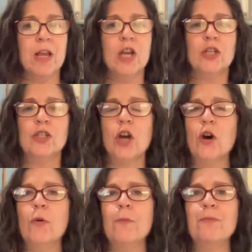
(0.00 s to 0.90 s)

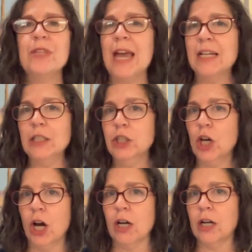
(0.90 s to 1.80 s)
So take a
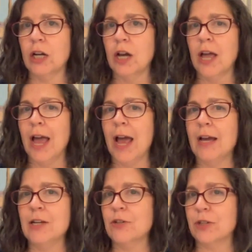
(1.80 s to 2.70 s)
look
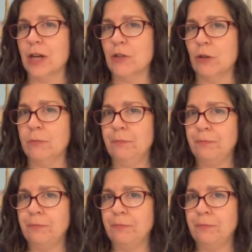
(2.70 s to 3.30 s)
at your schedule.